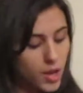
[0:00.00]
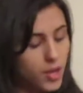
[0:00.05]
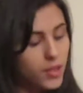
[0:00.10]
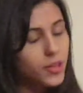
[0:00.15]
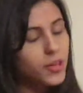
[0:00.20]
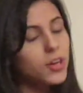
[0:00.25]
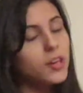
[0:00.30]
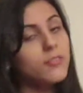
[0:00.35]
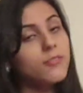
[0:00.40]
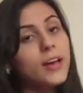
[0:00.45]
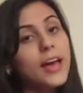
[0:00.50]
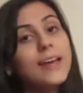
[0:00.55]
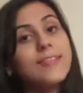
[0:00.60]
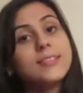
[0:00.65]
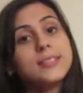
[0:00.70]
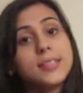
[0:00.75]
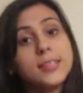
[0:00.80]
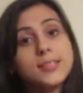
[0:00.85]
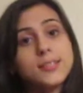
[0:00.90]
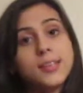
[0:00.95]
There are 5
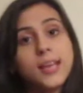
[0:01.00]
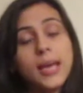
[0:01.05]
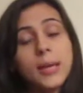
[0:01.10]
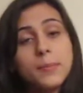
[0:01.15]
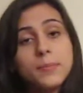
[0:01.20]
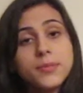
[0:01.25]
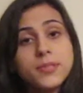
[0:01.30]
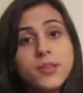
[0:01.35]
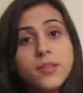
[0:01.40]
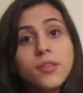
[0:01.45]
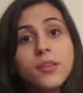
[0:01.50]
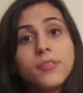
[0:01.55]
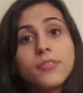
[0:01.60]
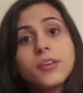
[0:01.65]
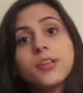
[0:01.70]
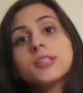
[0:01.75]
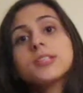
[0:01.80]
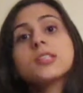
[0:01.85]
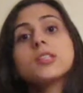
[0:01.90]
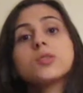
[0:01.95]
skin types. The
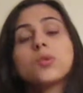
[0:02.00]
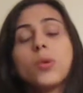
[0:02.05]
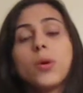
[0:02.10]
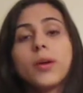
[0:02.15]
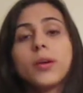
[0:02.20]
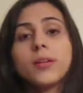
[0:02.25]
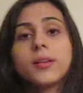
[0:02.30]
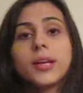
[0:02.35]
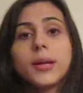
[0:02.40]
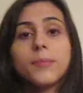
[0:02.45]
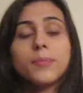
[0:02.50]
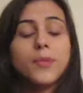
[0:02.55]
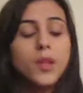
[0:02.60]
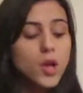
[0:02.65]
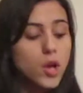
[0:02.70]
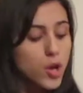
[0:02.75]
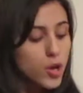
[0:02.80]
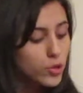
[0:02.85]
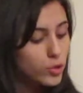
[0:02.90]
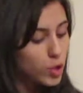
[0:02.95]
first is oily.
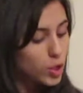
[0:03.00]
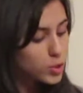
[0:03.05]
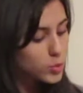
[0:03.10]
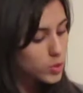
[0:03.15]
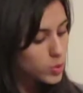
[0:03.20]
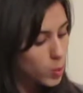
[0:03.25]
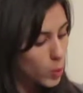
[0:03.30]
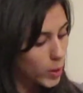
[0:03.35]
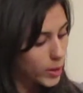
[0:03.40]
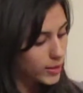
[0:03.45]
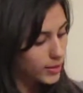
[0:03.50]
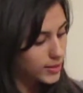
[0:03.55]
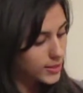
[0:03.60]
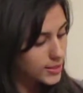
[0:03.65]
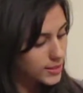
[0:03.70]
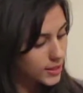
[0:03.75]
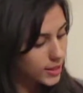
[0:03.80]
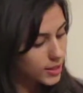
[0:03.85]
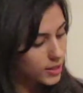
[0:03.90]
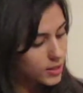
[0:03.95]
Those with oily
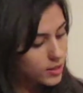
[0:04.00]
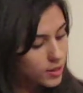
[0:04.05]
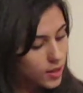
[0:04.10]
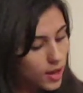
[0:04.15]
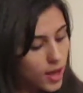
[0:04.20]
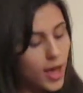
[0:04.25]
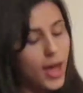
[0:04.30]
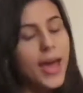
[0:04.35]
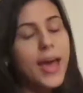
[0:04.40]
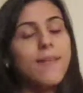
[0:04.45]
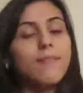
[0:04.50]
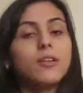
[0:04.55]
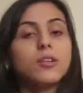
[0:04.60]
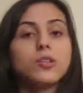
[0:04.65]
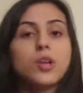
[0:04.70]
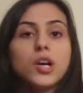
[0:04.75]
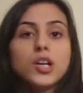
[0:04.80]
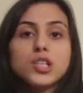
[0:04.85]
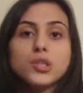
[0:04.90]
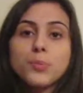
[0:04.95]
skin have
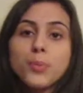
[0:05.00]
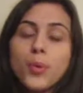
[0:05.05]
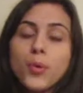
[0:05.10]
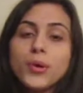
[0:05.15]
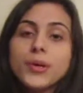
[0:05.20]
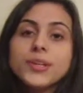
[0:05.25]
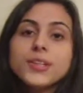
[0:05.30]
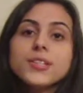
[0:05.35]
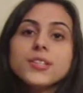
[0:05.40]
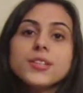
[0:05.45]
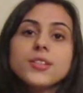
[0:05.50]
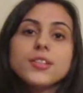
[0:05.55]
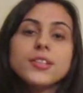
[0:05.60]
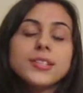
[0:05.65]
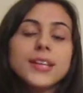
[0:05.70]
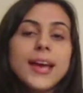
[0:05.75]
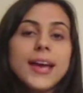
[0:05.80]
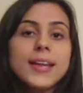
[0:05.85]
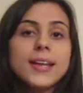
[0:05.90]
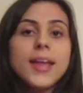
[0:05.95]
enlarged pores,
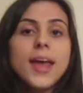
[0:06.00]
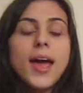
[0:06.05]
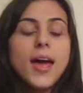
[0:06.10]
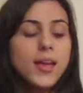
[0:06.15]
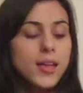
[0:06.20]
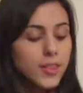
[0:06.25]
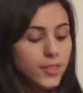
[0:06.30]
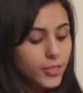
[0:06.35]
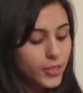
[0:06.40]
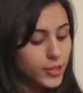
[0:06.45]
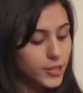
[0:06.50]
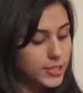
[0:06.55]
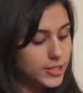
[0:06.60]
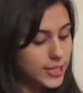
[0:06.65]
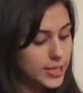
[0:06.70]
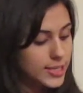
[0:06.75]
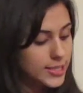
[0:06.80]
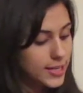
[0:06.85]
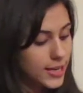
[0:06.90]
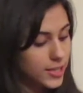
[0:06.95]
their
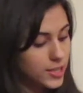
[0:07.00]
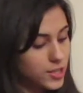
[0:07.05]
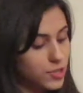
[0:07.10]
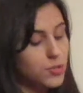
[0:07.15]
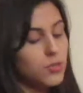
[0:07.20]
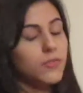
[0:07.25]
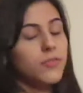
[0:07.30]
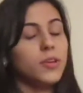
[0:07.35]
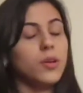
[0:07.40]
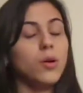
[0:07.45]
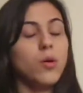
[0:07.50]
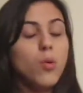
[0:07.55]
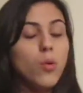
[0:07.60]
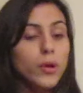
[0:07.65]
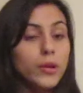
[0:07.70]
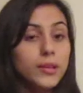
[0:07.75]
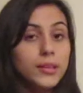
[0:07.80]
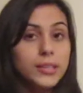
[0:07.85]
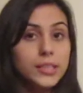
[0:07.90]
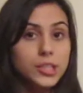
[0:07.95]
skin tends to feel
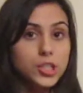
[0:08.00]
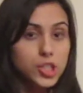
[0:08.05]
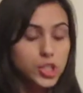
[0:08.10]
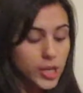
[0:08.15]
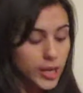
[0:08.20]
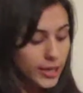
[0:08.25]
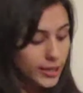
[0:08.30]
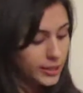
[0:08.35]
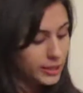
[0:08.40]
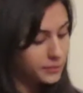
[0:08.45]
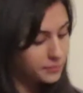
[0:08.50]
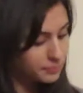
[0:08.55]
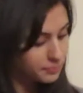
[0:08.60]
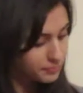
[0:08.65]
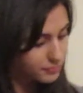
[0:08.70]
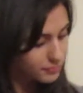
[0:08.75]
oily and shiny,